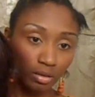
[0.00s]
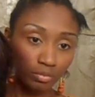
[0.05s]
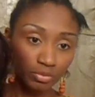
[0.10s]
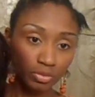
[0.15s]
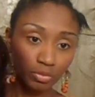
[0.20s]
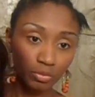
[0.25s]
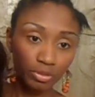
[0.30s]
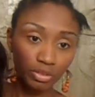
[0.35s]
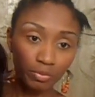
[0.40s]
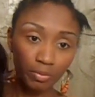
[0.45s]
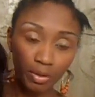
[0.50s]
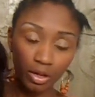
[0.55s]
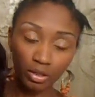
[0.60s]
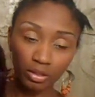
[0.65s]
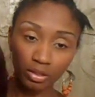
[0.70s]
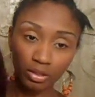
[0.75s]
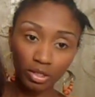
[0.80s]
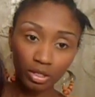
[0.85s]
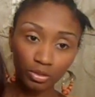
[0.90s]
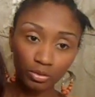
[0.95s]
So it's a part
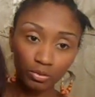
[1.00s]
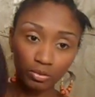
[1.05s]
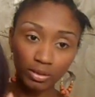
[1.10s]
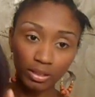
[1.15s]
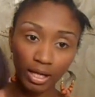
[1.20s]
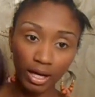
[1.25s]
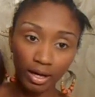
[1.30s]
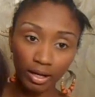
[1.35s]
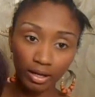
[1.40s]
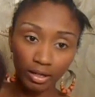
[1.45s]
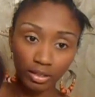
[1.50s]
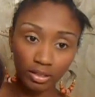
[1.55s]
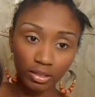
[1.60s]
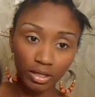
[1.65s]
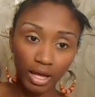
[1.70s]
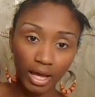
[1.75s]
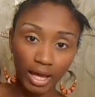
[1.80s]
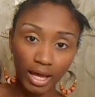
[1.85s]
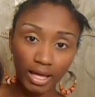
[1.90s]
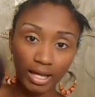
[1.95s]
of their new line,
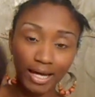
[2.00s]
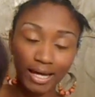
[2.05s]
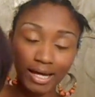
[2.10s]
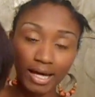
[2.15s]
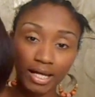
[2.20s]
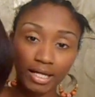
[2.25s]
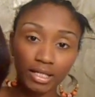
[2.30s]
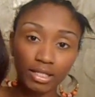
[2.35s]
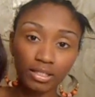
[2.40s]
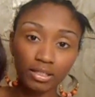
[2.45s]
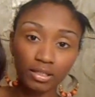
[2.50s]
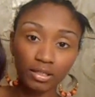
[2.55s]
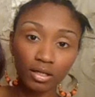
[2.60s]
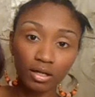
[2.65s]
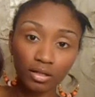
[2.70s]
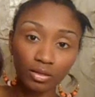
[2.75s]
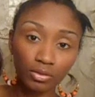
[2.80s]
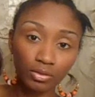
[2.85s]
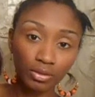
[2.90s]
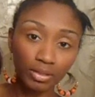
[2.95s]
and I got it in the
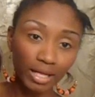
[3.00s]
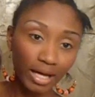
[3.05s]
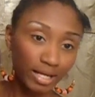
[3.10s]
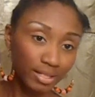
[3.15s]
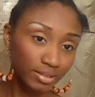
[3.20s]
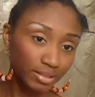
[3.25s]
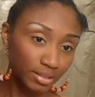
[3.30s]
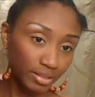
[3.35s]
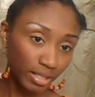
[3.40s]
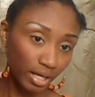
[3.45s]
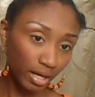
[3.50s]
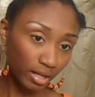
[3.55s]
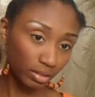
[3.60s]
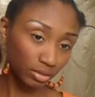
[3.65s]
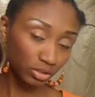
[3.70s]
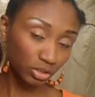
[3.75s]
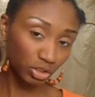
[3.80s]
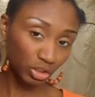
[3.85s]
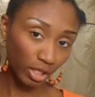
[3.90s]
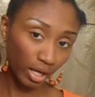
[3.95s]
color
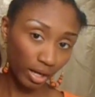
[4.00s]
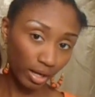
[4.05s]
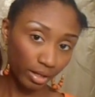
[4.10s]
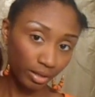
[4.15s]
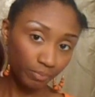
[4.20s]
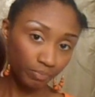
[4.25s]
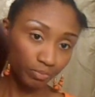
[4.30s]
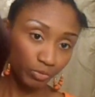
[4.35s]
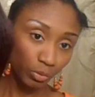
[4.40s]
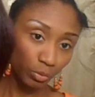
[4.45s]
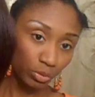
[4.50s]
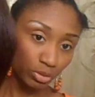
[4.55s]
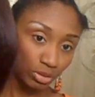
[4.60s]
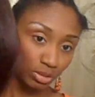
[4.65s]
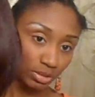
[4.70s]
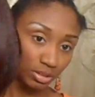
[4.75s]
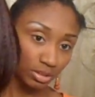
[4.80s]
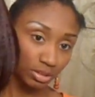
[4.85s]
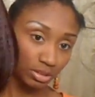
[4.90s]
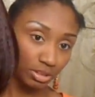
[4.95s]
99J, which
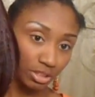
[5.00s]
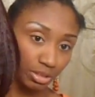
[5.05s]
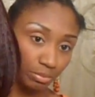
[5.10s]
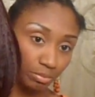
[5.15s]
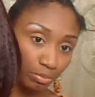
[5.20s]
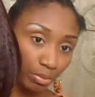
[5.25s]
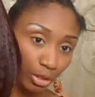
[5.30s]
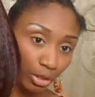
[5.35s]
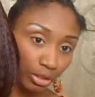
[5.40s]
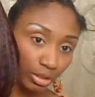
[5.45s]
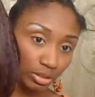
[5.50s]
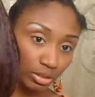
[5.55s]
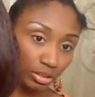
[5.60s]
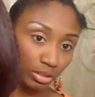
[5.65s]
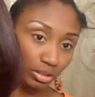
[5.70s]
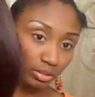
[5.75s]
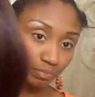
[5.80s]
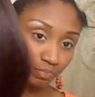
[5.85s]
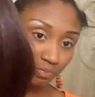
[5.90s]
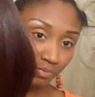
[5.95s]
is the deep
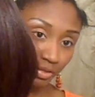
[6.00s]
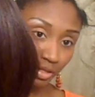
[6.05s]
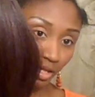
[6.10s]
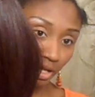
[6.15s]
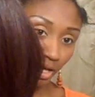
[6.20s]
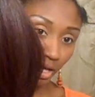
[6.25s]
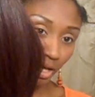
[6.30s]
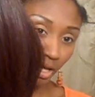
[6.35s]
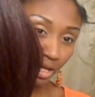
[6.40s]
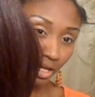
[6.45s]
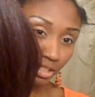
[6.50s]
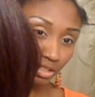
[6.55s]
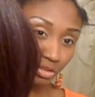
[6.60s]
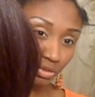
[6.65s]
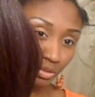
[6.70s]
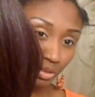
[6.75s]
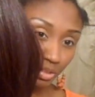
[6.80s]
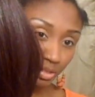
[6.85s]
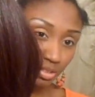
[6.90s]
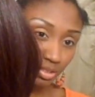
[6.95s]
burgundy. And as you can